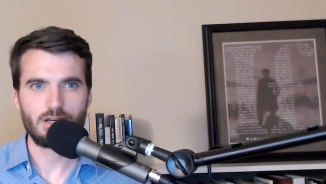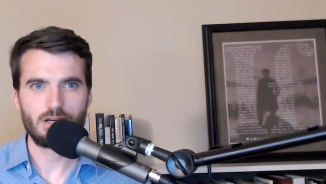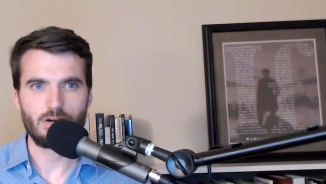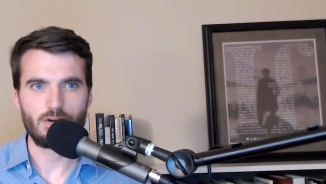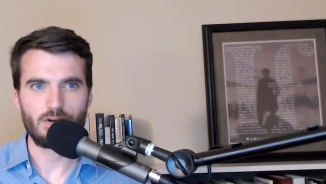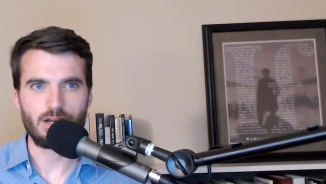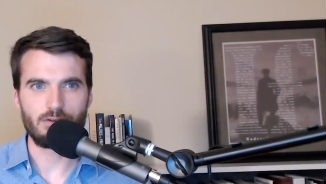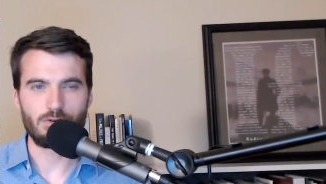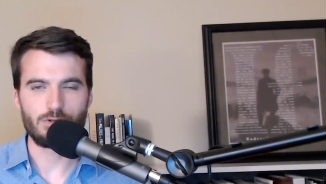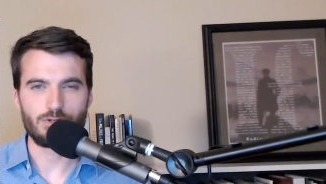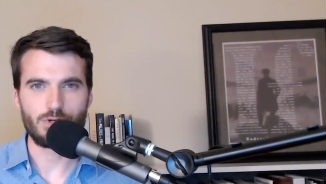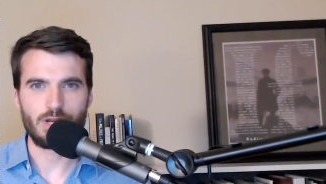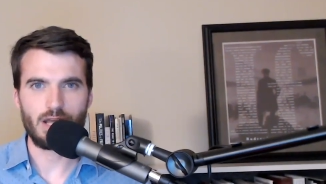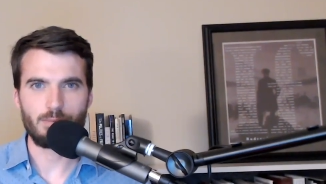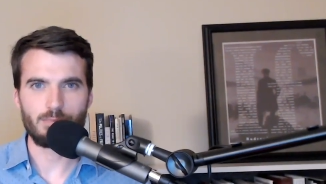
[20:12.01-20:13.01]
Our
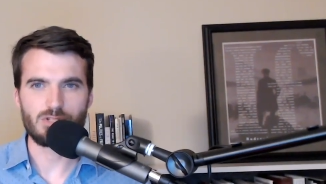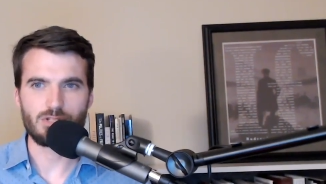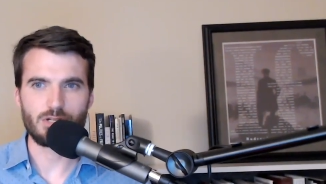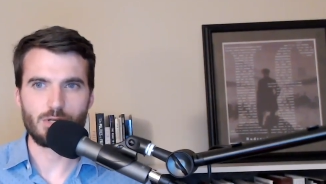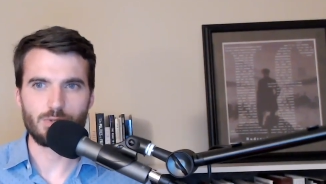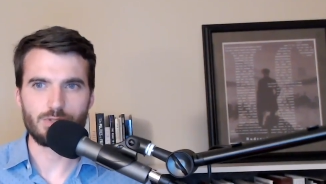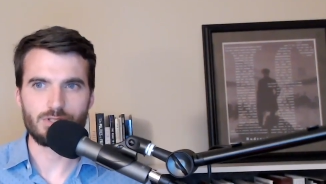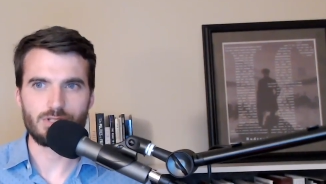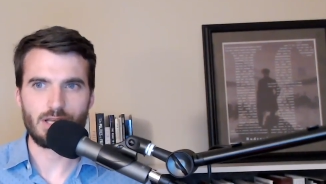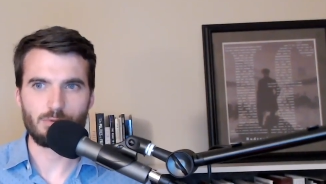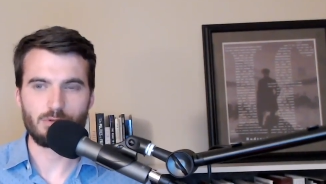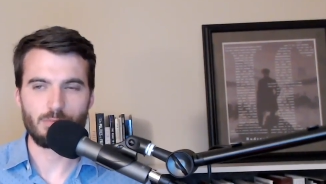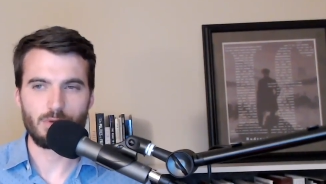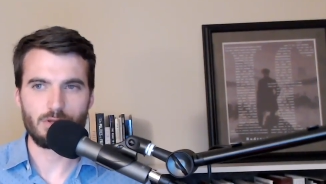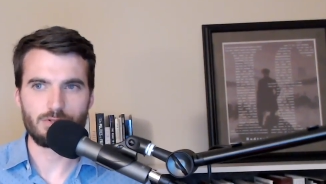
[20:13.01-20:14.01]
anniversary happens to coincide
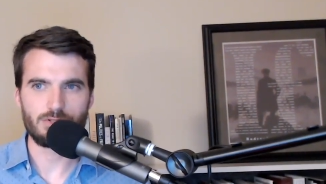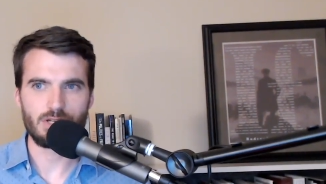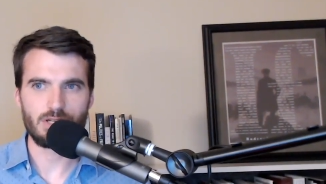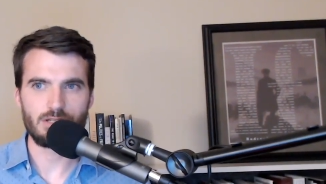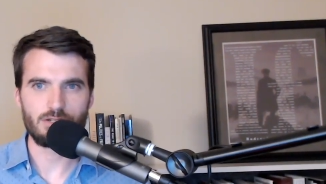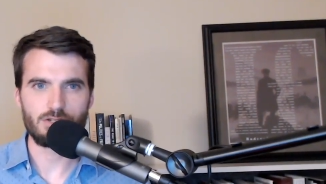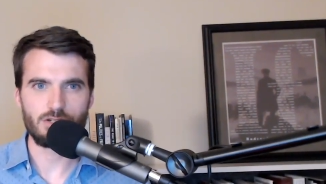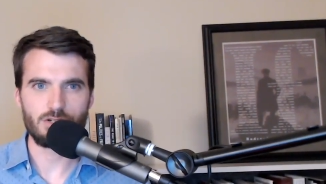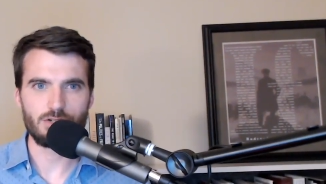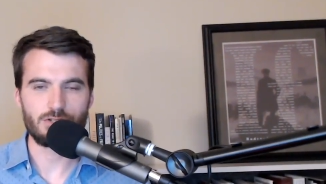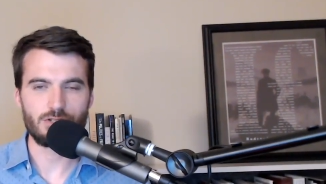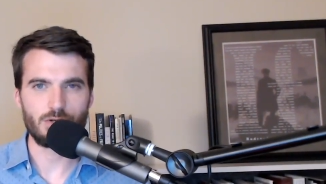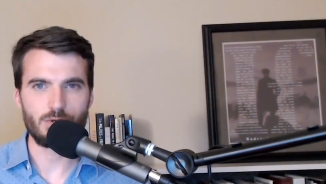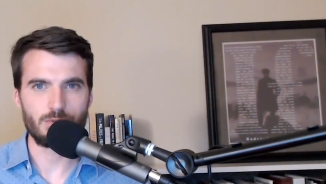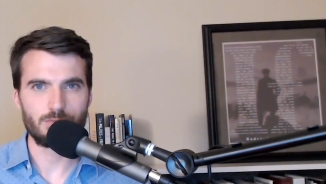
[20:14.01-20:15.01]
with Mother's Day this year,
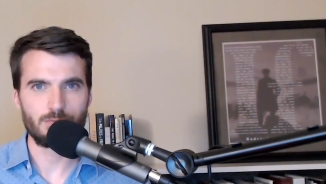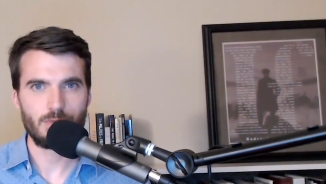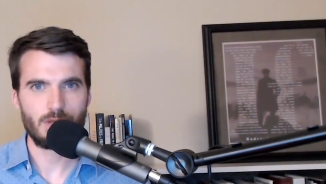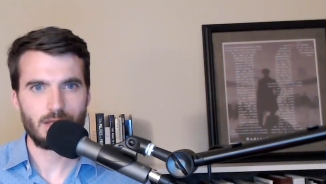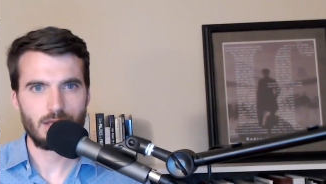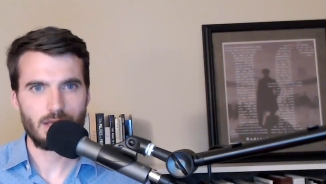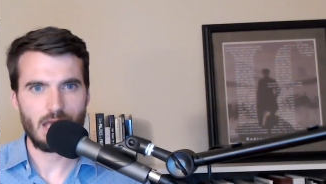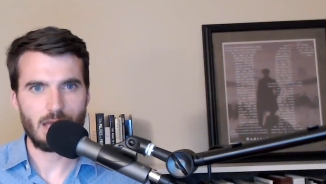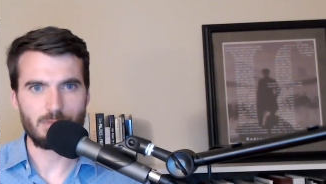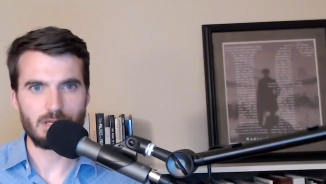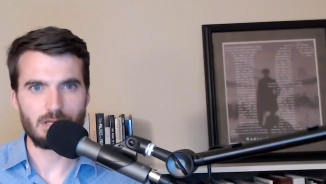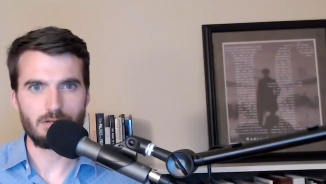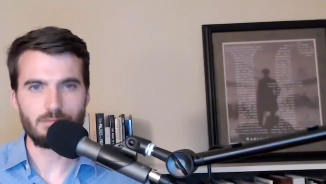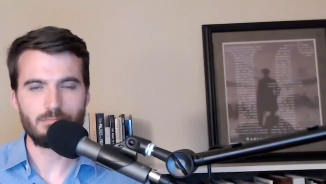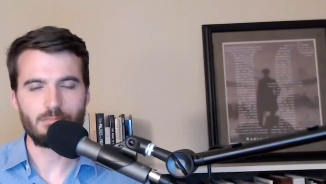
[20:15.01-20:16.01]
so
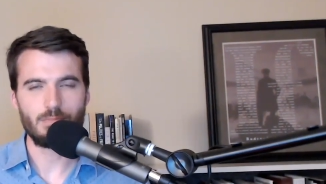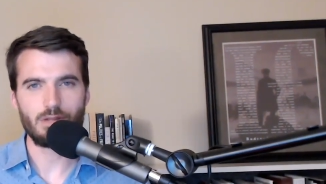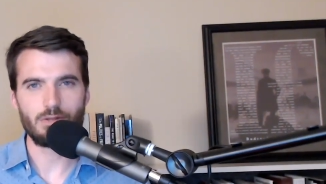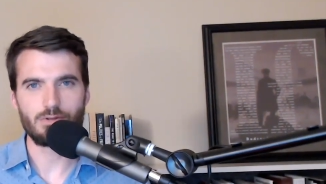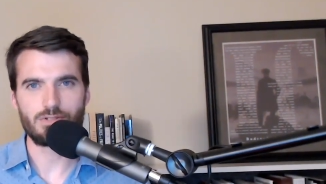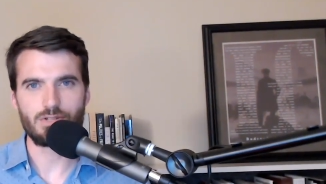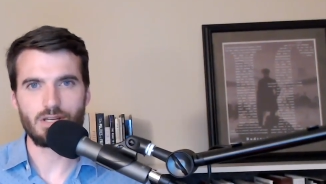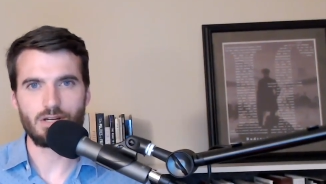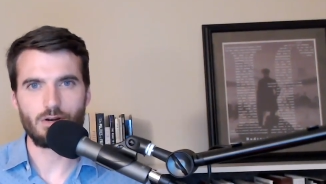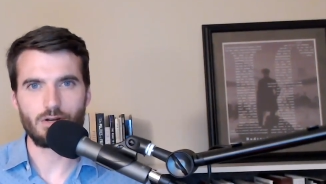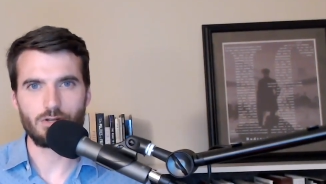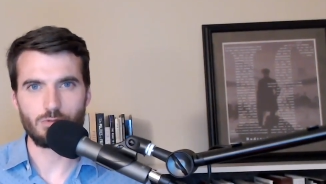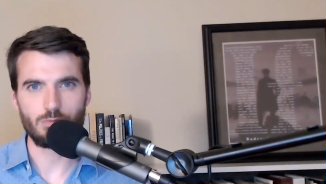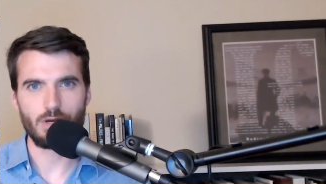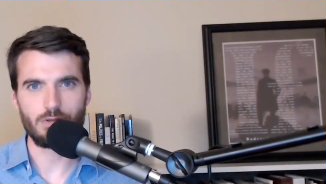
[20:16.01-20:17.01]
happy Mother's Day to all
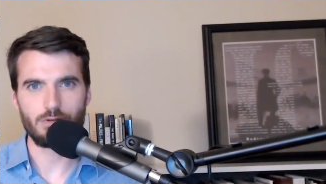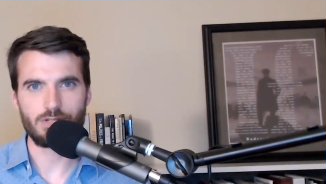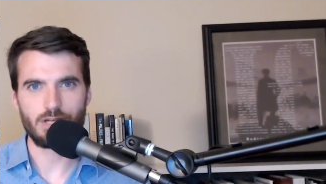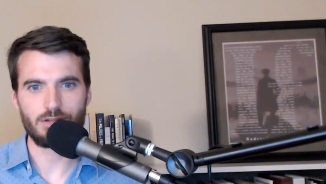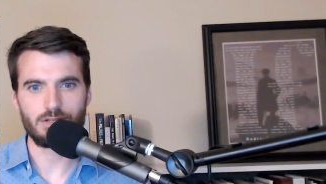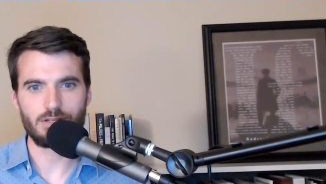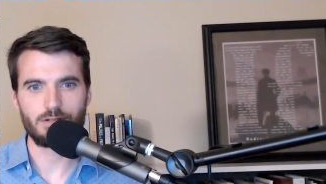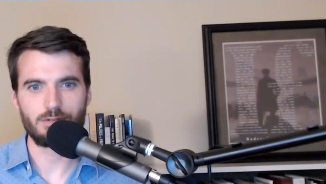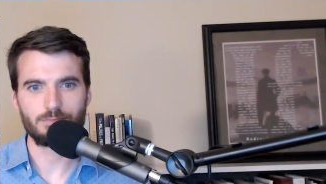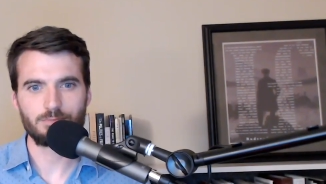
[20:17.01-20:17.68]
you mothers out there.